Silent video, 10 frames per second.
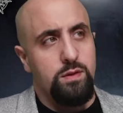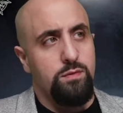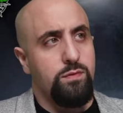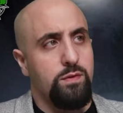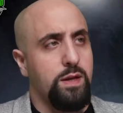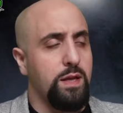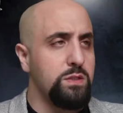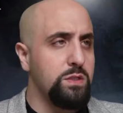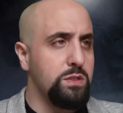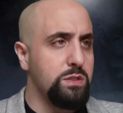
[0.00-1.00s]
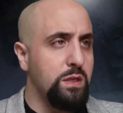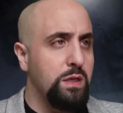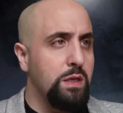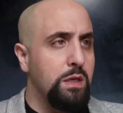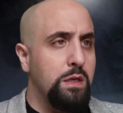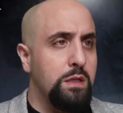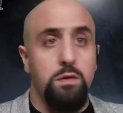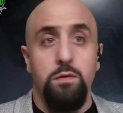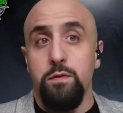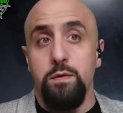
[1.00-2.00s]
different ages,
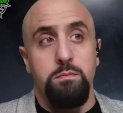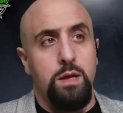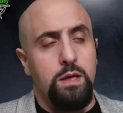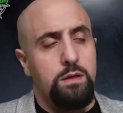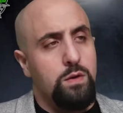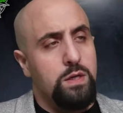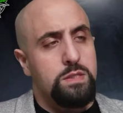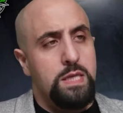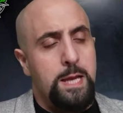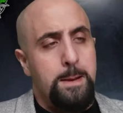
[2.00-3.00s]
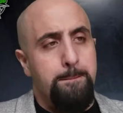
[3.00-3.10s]
different backgrounds.